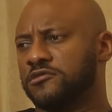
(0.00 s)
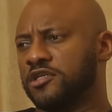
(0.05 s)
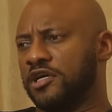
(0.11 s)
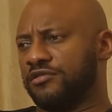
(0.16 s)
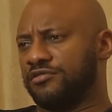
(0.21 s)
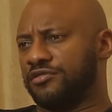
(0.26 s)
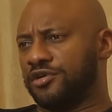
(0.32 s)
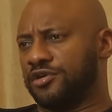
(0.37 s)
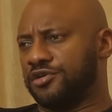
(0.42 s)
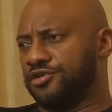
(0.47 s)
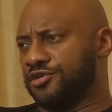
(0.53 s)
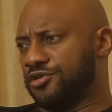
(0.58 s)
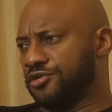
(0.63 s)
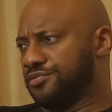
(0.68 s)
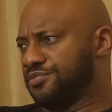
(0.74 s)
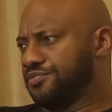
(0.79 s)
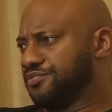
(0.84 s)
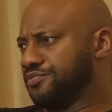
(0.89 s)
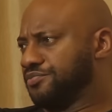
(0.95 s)
I've heard
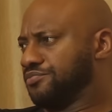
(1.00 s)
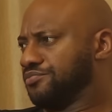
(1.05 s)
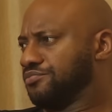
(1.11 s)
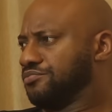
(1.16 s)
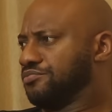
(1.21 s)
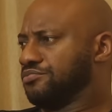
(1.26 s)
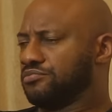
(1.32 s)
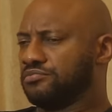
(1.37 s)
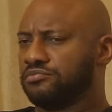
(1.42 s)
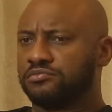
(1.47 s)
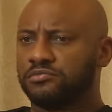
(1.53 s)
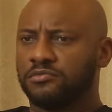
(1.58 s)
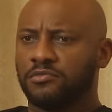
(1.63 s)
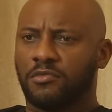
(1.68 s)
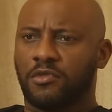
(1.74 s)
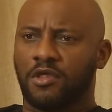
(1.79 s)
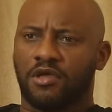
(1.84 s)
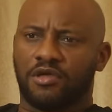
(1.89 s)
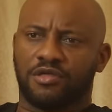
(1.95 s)
you.
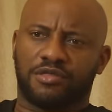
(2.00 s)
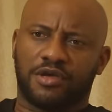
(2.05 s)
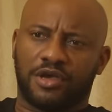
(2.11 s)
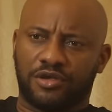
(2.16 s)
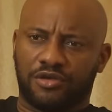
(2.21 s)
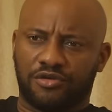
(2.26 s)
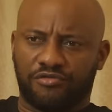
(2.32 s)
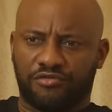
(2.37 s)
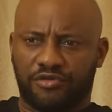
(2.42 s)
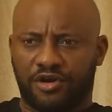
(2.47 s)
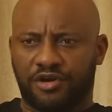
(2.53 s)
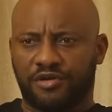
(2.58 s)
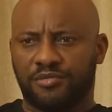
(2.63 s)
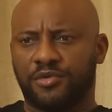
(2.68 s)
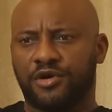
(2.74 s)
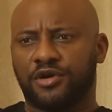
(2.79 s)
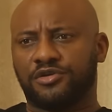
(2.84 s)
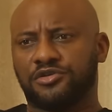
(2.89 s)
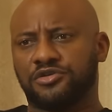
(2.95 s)
Thank you very
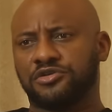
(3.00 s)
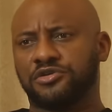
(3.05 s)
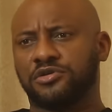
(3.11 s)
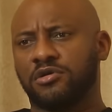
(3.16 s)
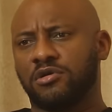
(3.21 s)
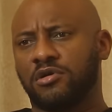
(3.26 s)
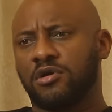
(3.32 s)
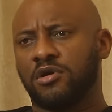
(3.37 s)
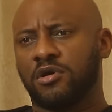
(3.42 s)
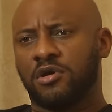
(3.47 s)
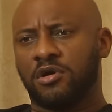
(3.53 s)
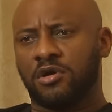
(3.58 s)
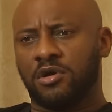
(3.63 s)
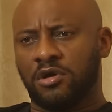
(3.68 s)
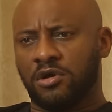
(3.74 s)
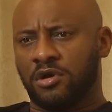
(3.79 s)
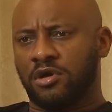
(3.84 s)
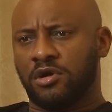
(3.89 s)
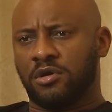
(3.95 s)
much.
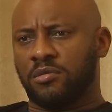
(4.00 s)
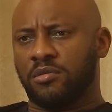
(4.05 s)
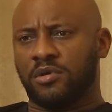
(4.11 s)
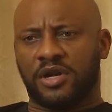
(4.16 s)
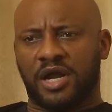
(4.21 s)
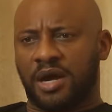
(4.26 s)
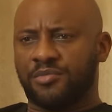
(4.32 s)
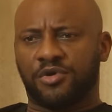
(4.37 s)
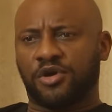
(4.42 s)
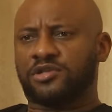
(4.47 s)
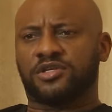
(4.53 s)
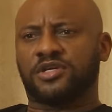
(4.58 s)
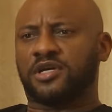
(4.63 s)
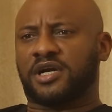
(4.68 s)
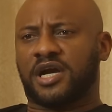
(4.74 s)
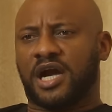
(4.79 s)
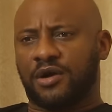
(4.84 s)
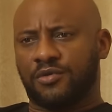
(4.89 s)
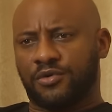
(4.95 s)
But I'm not
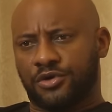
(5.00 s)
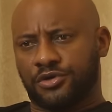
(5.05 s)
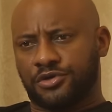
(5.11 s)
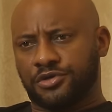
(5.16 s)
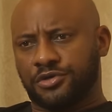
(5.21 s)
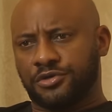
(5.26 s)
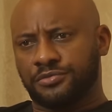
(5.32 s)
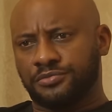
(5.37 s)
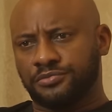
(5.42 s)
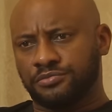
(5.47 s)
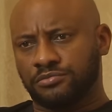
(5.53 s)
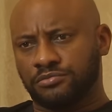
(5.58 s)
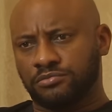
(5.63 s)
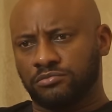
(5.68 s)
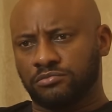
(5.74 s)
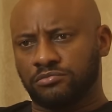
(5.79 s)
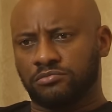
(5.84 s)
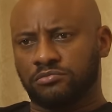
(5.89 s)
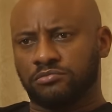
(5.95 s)
a coward.
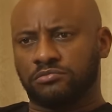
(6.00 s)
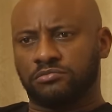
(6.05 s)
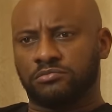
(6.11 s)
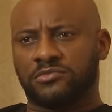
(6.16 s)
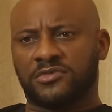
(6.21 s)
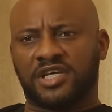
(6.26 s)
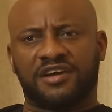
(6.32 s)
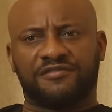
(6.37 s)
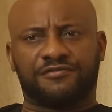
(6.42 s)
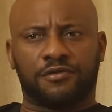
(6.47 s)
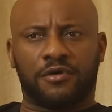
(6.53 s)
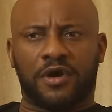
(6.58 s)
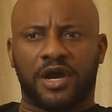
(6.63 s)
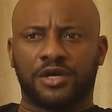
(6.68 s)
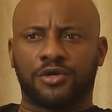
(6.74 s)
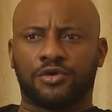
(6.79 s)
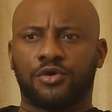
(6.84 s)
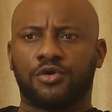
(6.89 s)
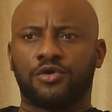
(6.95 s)

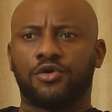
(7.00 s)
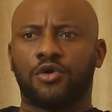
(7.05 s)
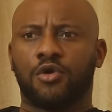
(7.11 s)
Therefore, I go